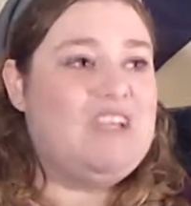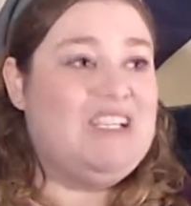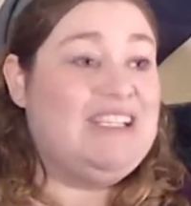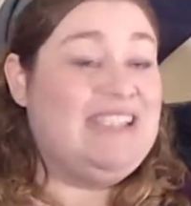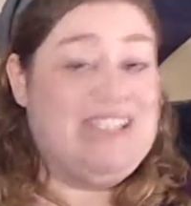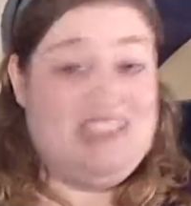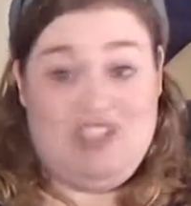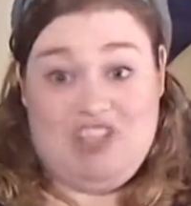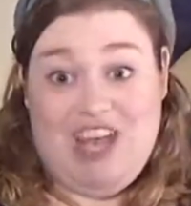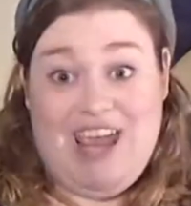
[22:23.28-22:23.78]

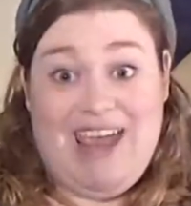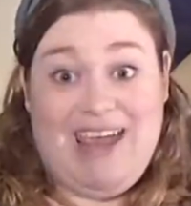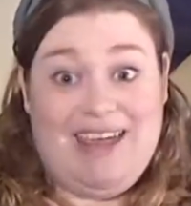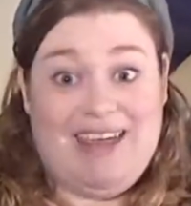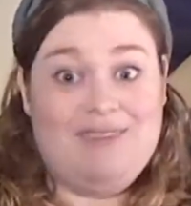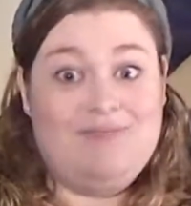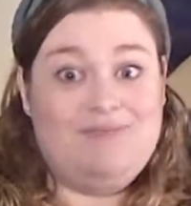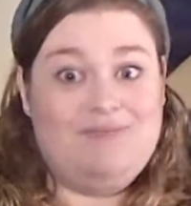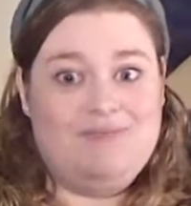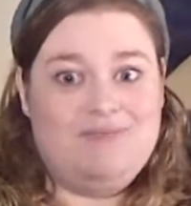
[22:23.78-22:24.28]

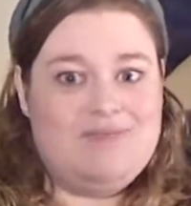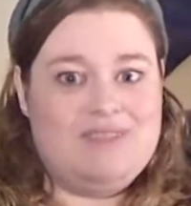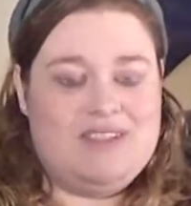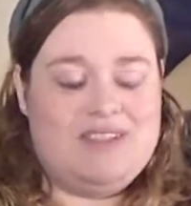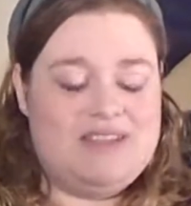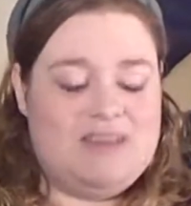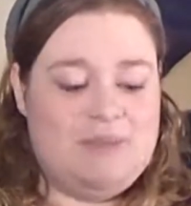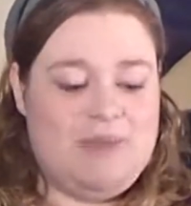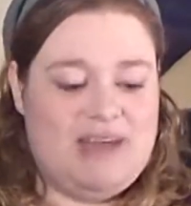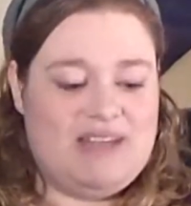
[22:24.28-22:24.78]
cliche
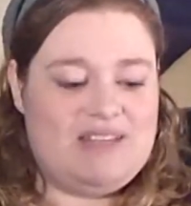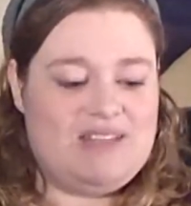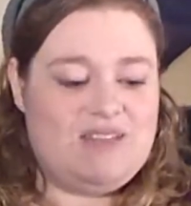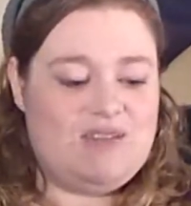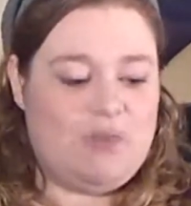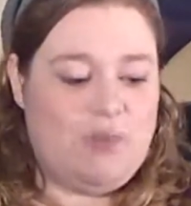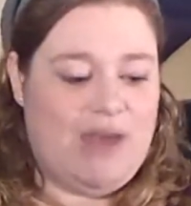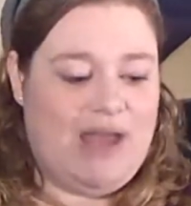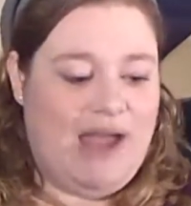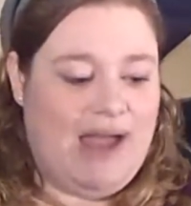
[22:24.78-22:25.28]
is the
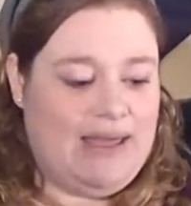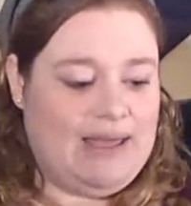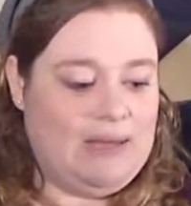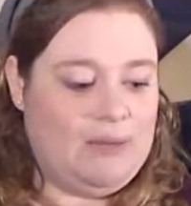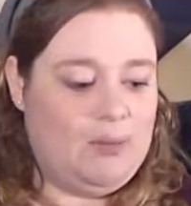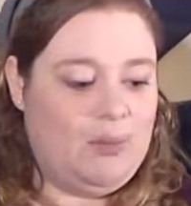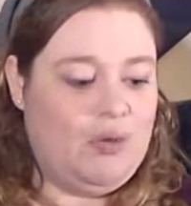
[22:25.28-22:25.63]
best way I can